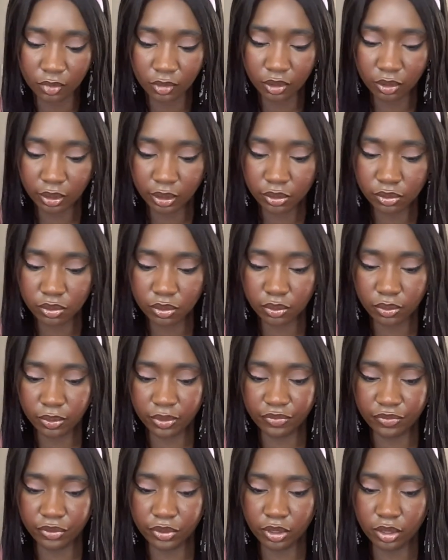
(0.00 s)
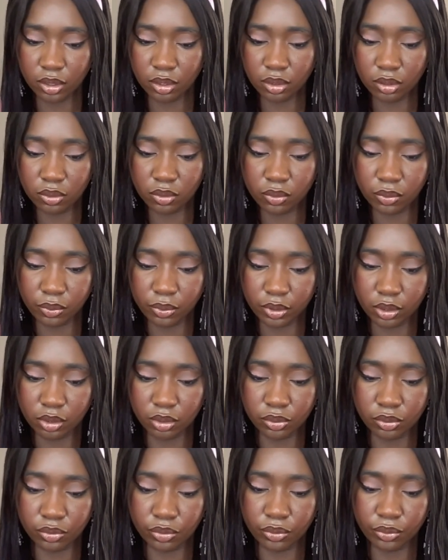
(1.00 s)
Okay, so we've done
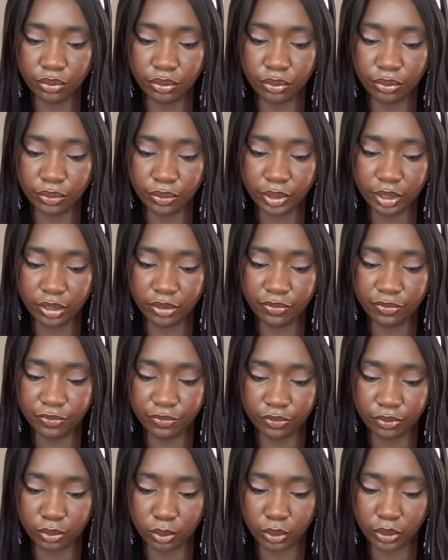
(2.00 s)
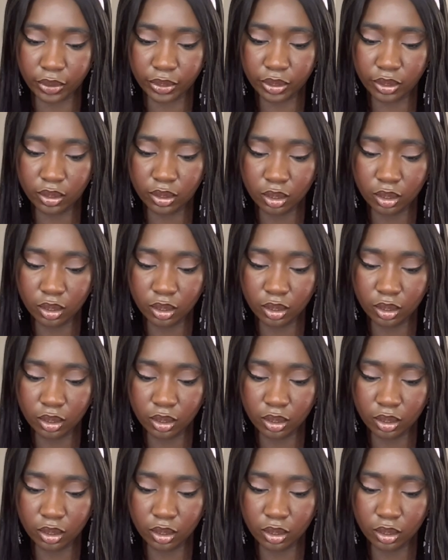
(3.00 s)
1, 2, 3, 4.